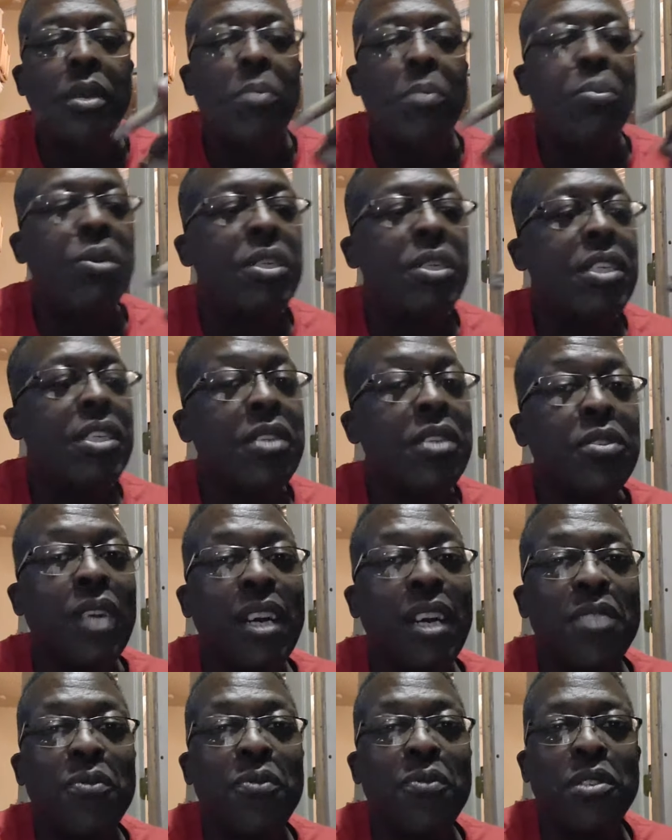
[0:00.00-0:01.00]
appreciate you
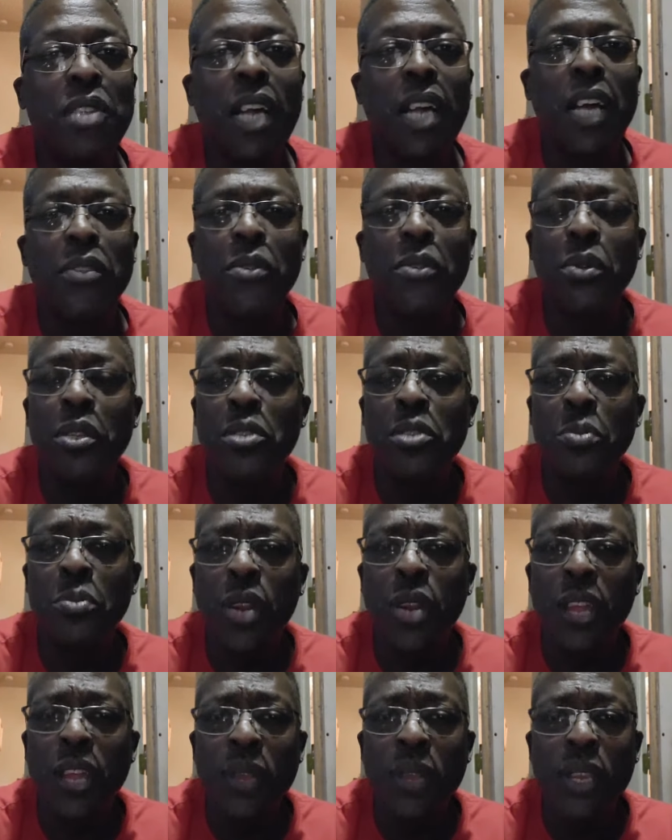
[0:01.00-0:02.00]
guys for sliding through this
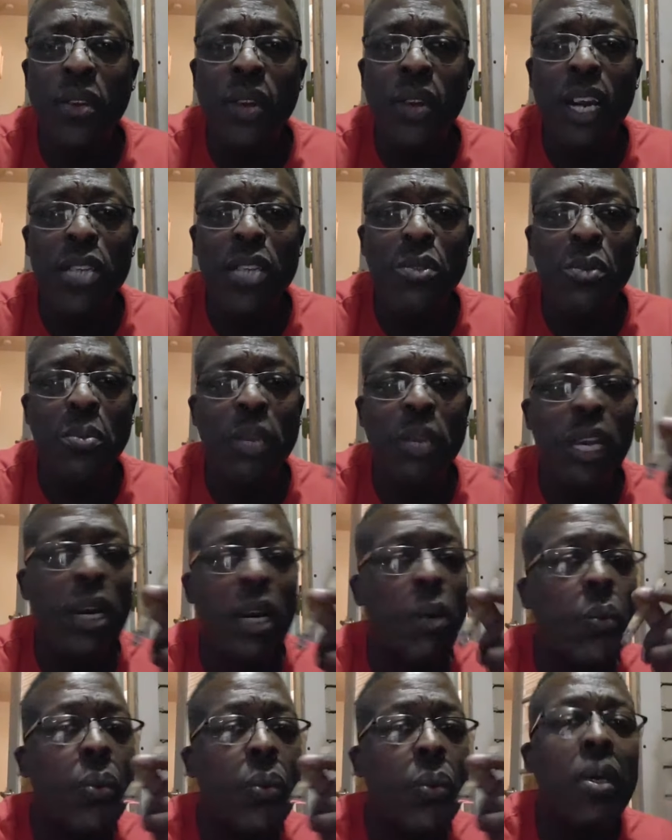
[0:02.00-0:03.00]
morning. I think you guys would be
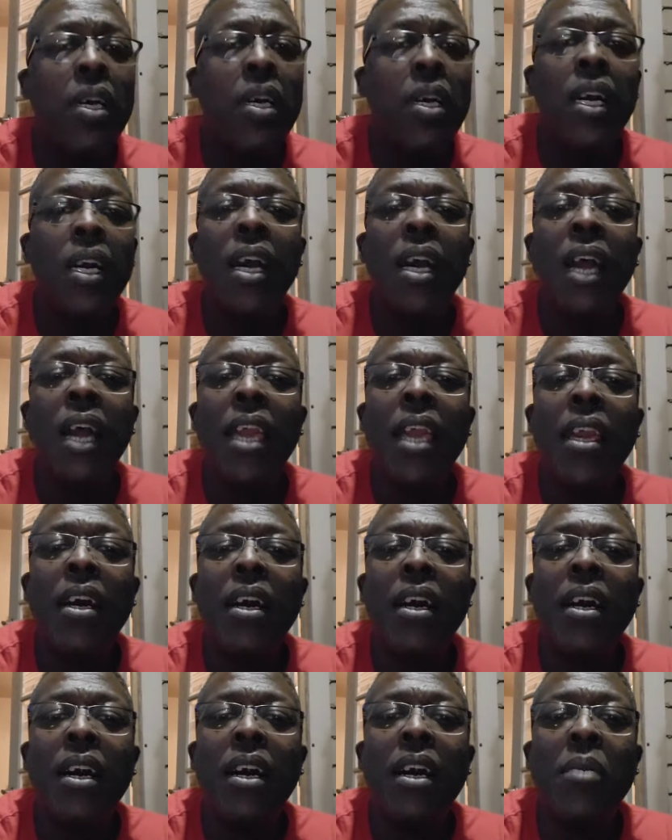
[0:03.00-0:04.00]
up. Hey,
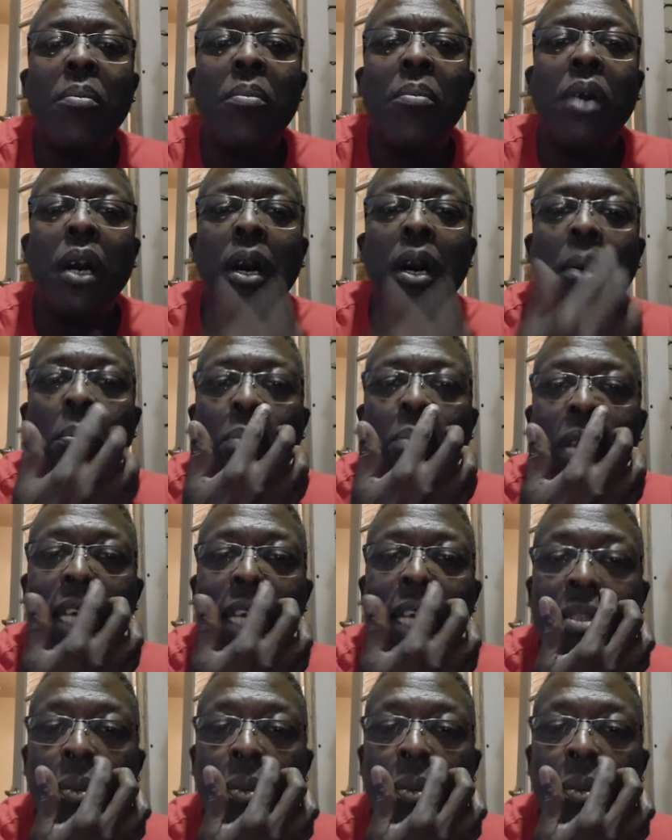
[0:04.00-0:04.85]
Blazer,